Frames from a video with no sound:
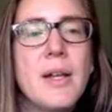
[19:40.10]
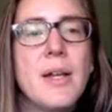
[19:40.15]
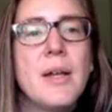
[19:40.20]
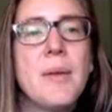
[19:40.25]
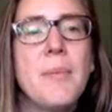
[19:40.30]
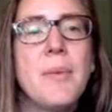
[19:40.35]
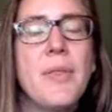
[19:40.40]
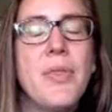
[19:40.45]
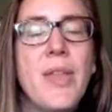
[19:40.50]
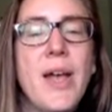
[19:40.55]

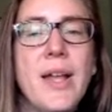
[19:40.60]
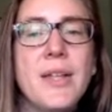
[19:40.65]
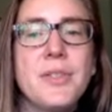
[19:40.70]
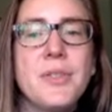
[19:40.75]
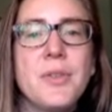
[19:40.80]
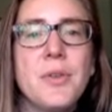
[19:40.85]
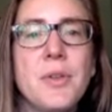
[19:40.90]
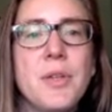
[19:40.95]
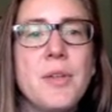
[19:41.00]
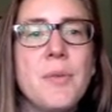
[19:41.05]
But that's
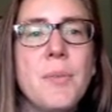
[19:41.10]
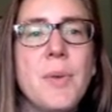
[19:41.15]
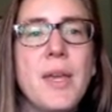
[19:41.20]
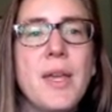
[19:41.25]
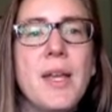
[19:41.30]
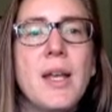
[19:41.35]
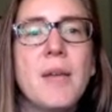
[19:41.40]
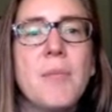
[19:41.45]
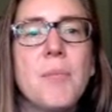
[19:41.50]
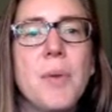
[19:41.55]
going to be
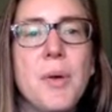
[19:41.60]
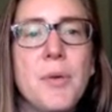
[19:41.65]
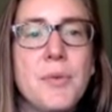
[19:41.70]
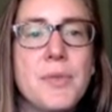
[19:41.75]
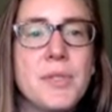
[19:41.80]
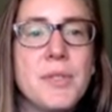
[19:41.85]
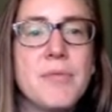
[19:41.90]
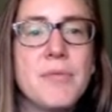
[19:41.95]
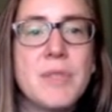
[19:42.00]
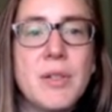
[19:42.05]
composed
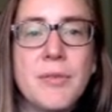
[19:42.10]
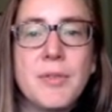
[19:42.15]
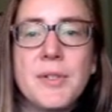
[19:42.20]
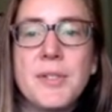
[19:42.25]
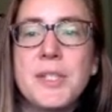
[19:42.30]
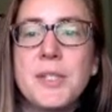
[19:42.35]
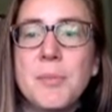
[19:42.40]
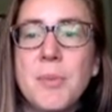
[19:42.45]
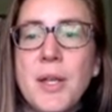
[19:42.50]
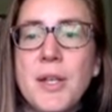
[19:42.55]
of
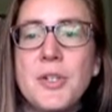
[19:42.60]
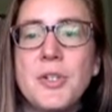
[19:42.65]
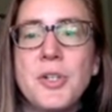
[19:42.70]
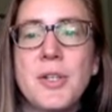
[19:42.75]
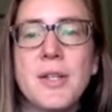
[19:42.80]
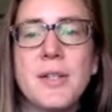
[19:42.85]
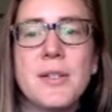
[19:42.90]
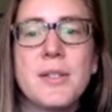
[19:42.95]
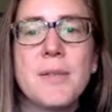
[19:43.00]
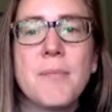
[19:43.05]
different
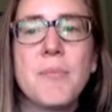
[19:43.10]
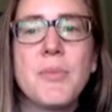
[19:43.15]
species.